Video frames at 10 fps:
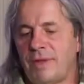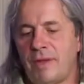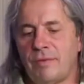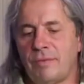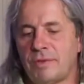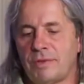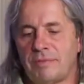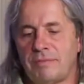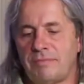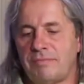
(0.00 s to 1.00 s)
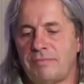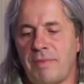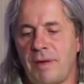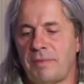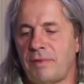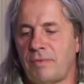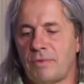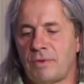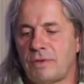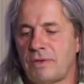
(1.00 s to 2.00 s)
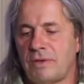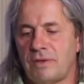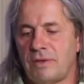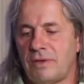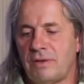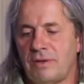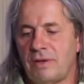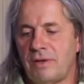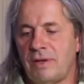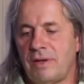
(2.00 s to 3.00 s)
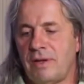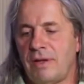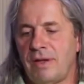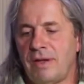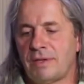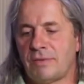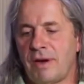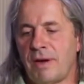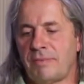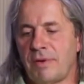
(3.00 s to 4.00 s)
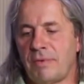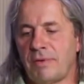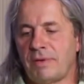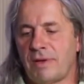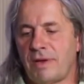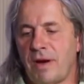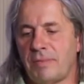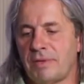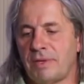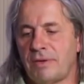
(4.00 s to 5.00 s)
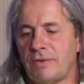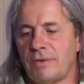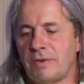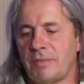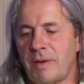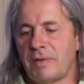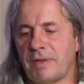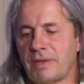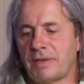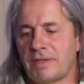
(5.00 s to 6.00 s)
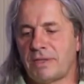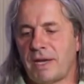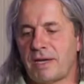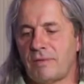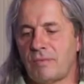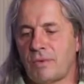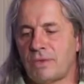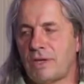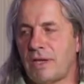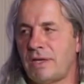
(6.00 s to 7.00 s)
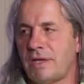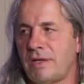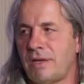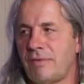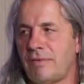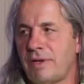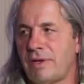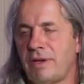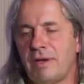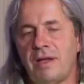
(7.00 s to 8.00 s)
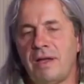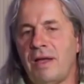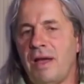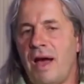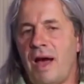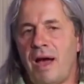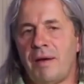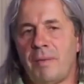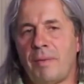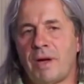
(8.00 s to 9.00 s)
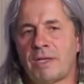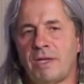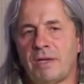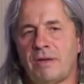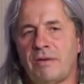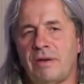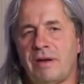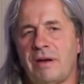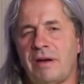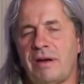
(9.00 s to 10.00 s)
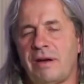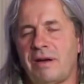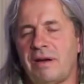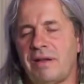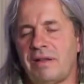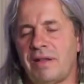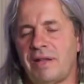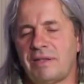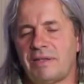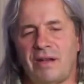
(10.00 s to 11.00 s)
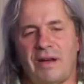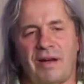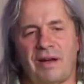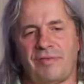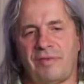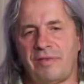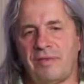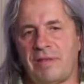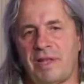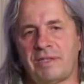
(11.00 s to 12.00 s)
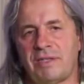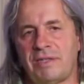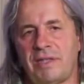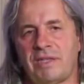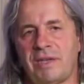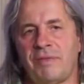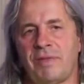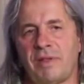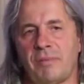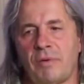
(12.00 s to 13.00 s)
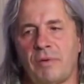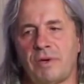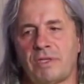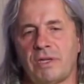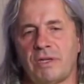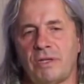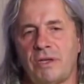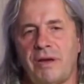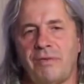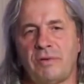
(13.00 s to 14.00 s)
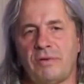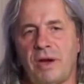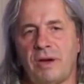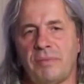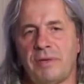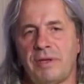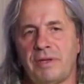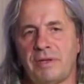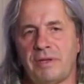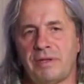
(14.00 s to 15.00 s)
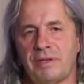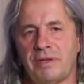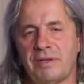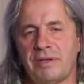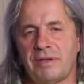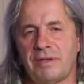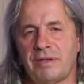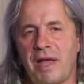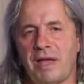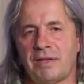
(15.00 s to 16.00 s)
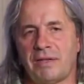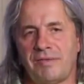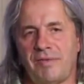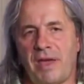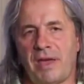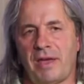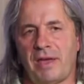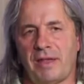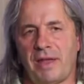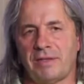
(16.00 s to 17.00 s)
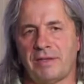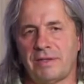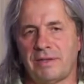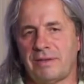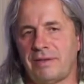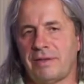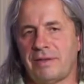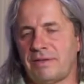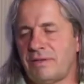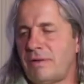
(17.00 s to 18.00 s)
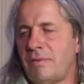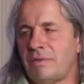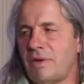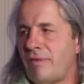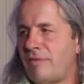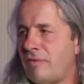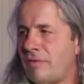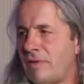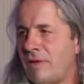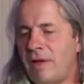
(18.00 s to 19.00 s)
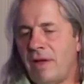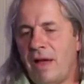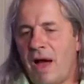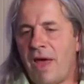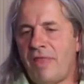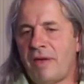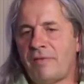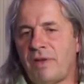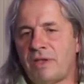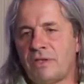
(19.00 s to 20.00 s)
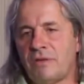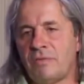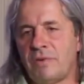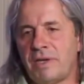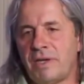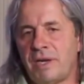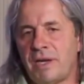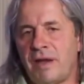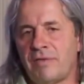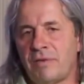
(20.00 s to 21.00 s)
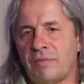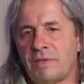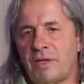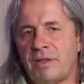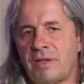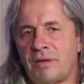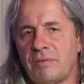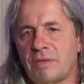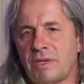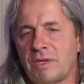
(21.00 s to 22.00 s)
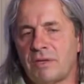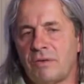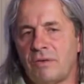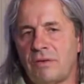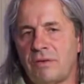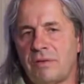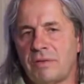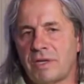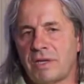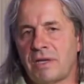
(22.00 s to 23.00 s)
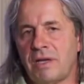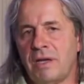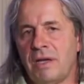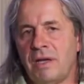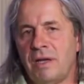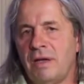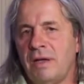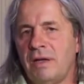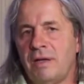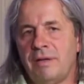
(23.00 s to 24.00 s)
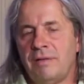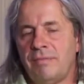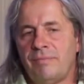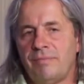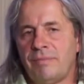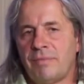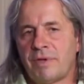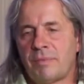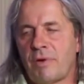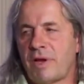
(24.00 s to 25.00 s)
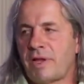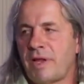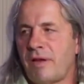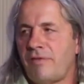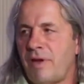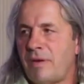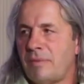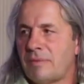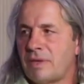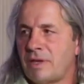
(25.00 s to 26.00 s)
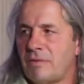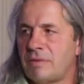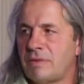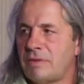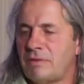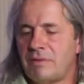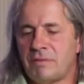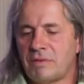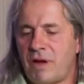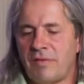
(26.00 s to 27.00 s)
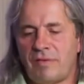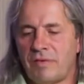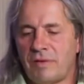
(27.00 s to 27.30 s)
It was maybe the worst. It's right up there with the gobbledygook is maybe like the second worst idea they ever did. I remember watching it and going, ah, oh, that's awful. That's that's everything that pro wrestling should never try to be. It, it, that's fake was like so, it was awful. I think Vince knew when he did it after it was done that it was like a total. It was like it was like breaking kayfabe. It was like it was it was awful.